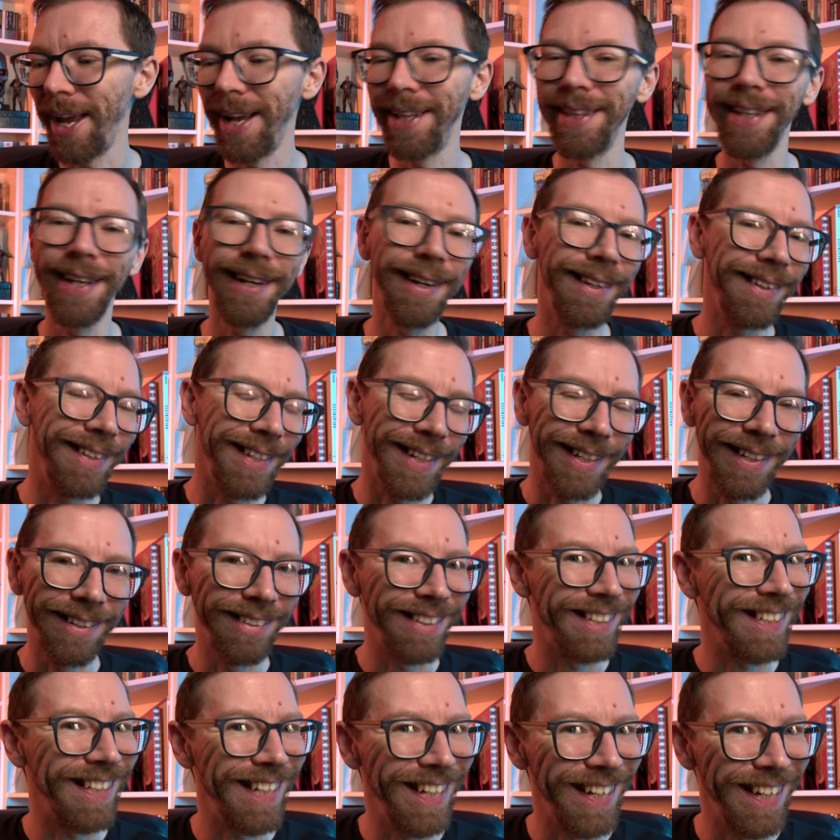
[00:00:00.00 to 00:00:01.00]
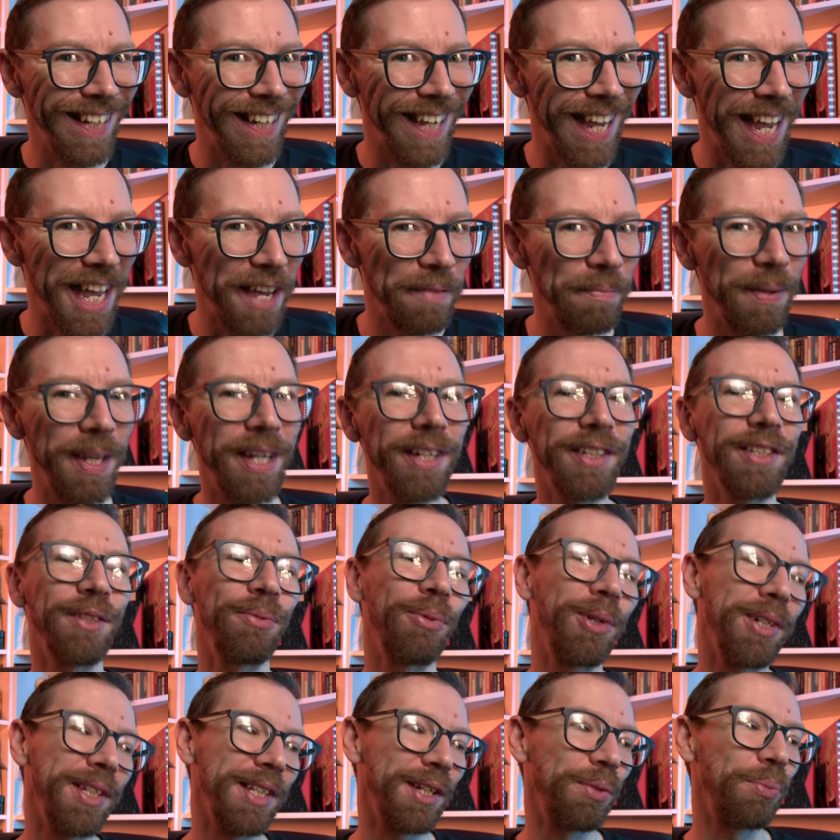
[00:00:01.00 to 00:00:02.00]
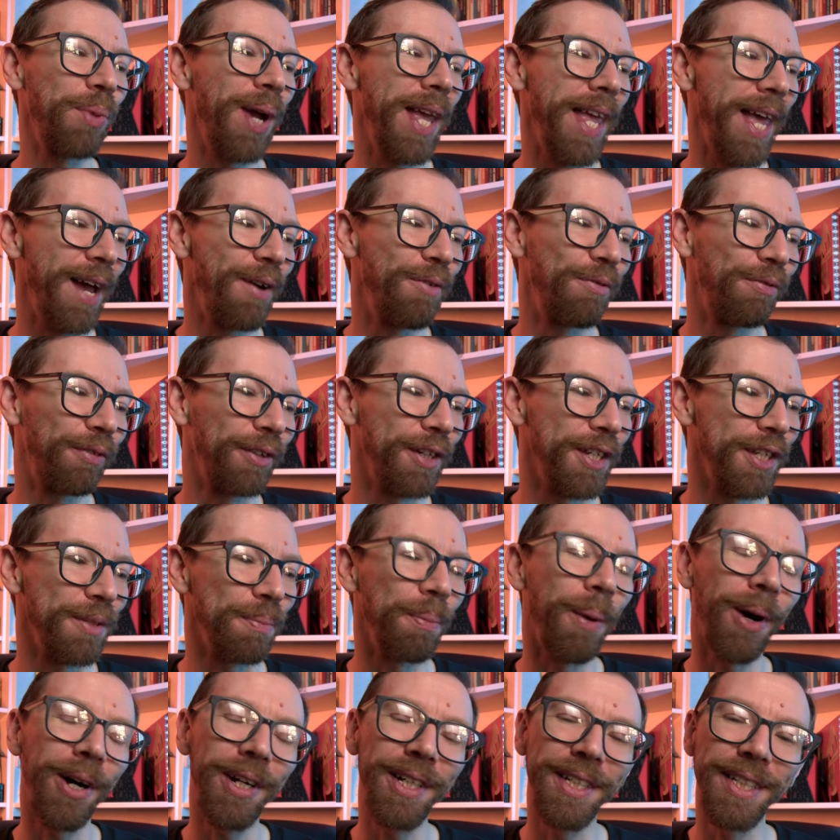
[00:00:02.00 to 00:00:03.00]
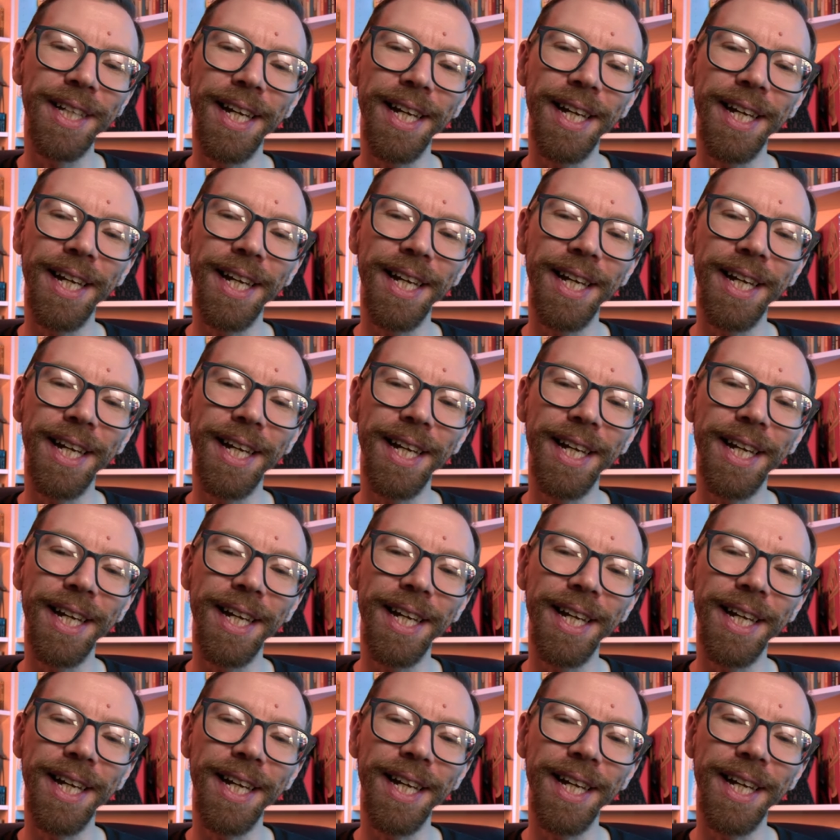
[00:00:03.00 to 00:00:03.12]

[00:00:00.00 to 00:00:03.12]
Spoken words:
and then I didn't see it again because I wanted to wait out for this box